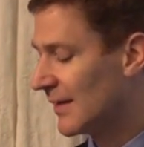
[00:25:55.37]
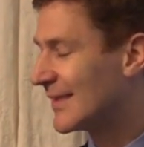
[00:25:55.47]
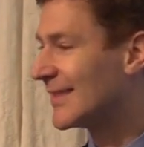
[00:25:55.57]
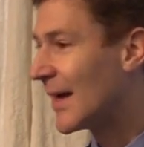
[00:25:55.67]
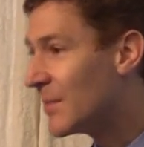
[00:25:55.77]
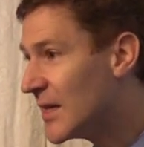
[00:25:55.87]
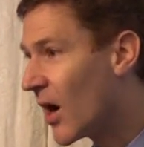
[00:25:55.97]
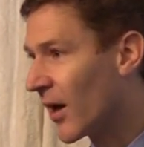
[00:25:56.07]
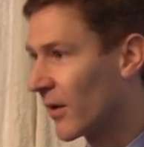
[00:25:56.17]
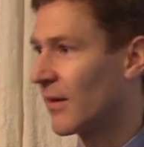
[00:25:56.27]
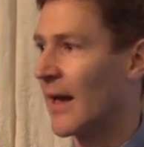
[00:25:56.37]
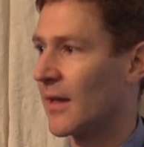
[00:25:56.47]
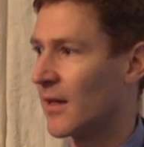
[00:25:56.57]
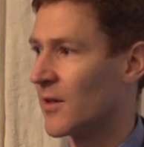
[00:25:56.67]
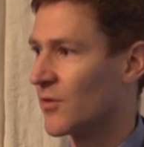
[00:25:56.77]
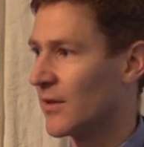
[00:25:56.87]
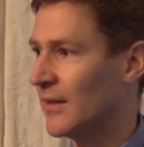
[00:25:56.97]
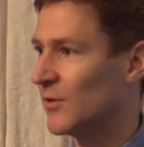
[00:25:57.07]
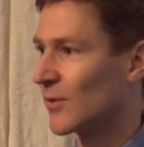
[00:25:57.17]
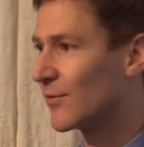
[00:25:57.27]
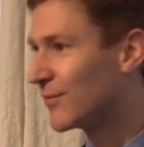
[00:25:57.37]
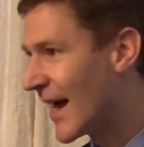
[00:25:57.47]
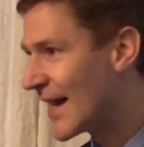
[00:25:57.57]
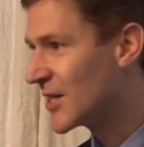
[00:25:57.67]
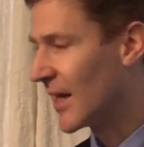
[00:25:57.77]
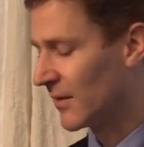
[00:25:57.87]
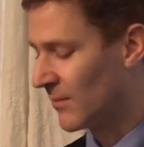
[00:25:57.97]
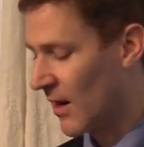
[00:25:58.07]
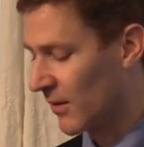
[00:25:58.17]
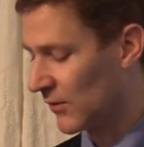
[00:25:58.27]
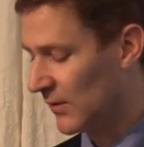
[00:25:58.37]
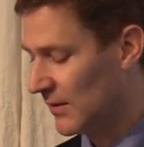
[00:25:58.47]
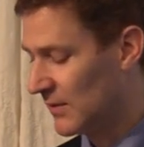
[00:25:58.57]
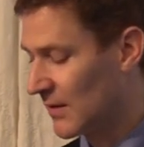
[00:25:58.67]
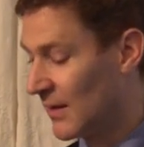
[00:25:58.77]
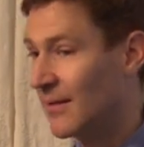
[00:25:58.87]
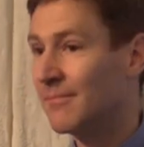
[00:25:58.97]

semi-autocratic countries or fragile democracies